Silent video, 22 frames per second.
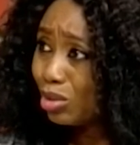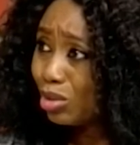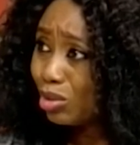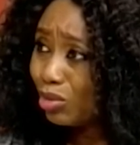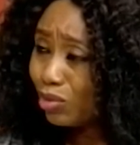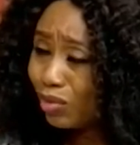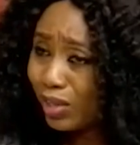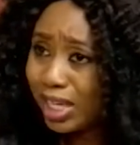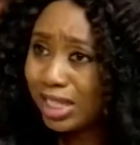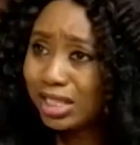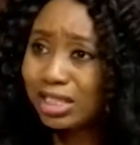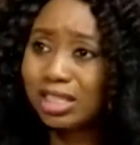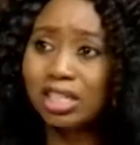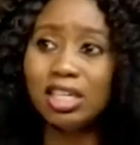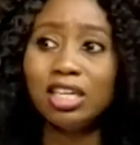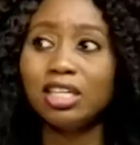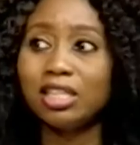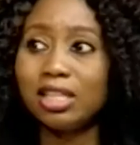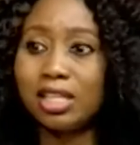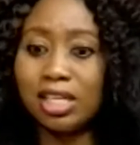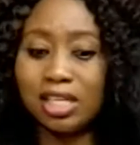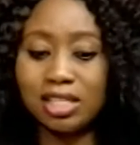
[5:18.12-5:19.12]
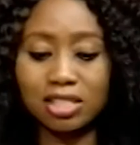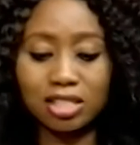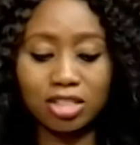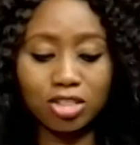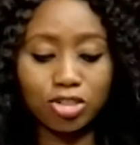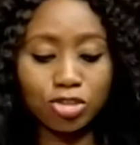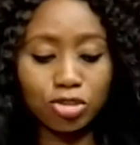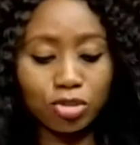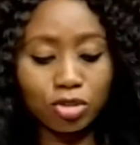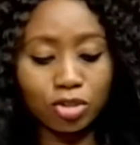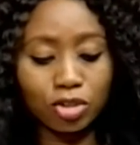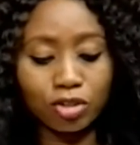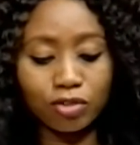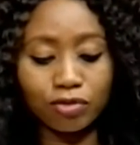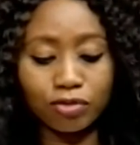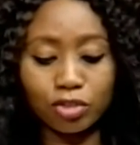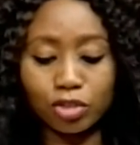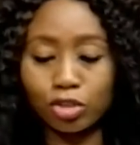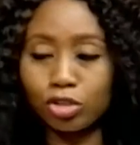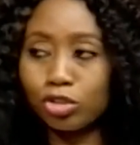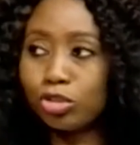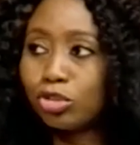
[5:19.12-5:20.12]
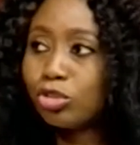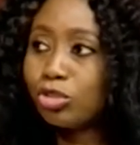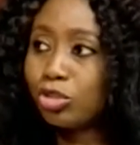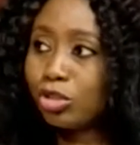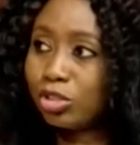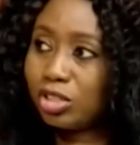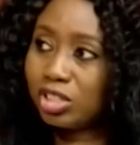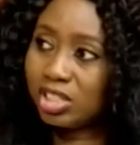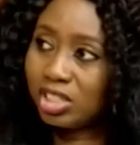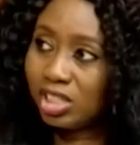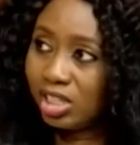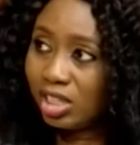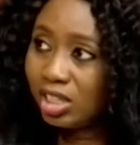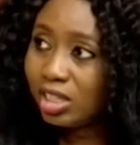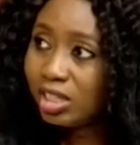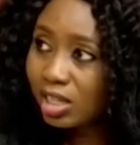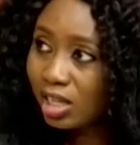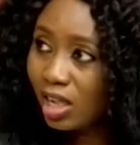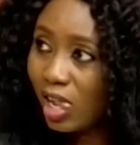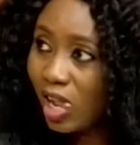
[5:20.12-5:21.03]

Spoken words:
right? There's issue of not trusting.